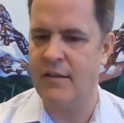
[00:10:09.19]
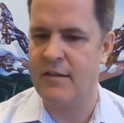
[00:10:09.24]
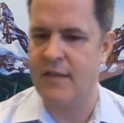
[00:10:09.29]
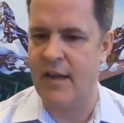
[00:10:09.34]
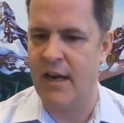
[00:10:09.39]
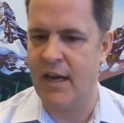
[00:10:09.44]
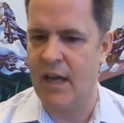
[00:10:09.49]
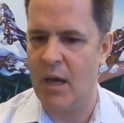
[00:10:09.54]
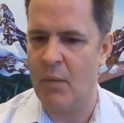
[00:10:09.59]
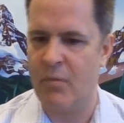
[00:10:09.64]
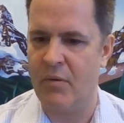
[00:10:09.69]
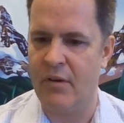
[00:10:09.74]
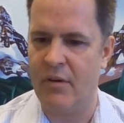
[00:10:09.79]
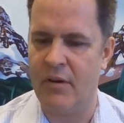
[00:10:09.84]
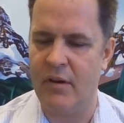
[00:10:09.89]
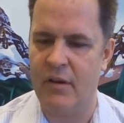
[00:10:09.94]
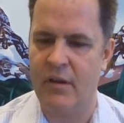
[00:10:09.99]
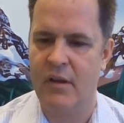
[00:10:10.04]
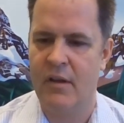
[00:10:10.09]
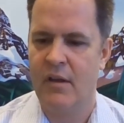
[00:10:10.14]
setting up
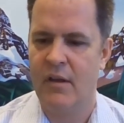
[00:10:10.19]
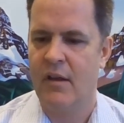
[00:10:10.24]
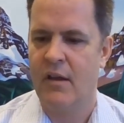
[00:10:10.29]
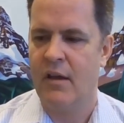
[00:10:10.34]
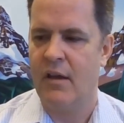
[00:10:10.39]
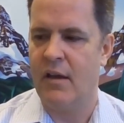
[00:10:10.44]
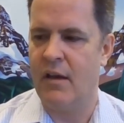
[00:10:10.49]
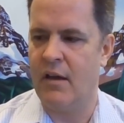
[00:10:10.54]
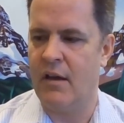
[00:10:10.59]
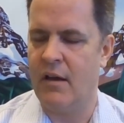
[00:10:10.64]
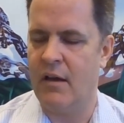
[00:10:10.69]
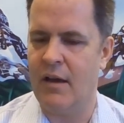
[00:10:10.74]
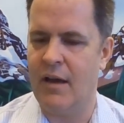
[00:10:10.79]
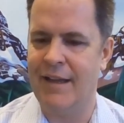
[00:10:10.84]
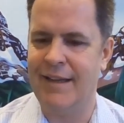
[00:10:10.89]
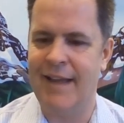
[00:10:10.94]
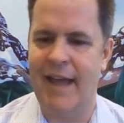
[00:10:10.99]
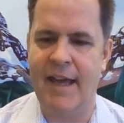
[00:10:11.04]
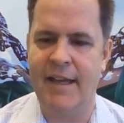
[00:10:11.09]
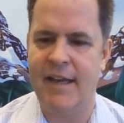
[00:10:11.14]

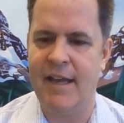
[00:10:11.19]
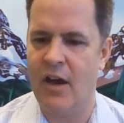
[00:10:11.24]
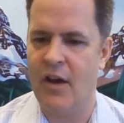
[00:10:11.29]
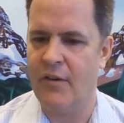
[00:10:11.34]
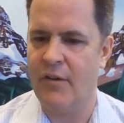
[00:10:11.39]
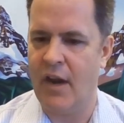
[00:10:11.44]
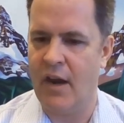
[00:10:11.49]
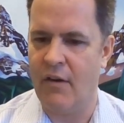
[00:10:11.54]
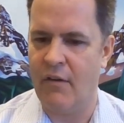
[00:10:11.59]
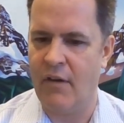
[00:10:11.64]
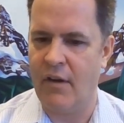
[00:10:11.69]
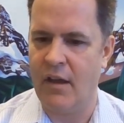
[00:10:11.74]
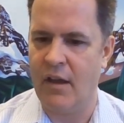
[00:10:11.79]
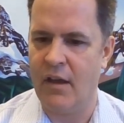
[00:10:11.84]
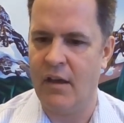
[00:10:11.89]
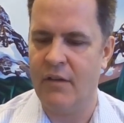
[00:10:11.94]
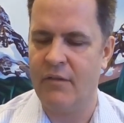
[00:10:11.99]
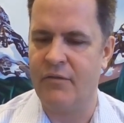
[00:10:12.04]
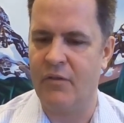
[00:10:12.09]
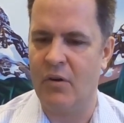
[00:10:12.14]
a laydown
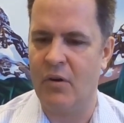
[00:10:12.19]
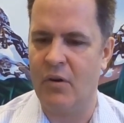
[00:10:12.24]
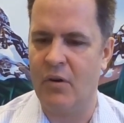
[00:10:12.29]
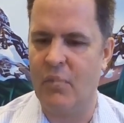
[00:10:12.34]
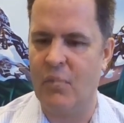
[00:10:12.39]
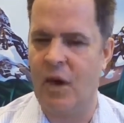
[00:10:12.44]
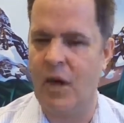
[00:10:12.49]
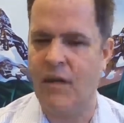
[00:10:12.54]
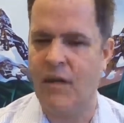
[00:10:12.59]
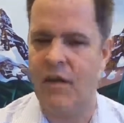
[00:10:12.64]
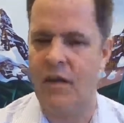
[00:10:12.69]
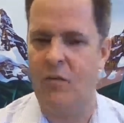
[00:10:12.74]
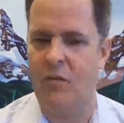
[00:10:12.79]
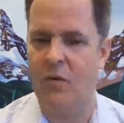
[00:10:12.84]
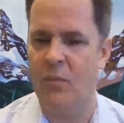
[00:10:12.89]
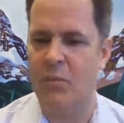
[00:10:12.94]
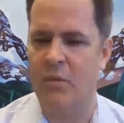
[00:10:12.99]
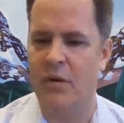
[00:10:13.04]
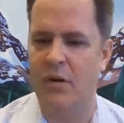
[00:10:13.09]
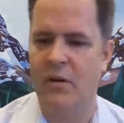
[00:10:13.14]
area for mining
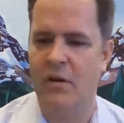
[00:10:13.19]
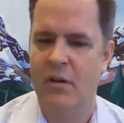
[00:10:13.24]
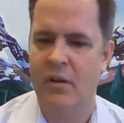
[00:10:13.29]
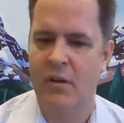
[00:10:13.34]
equipment.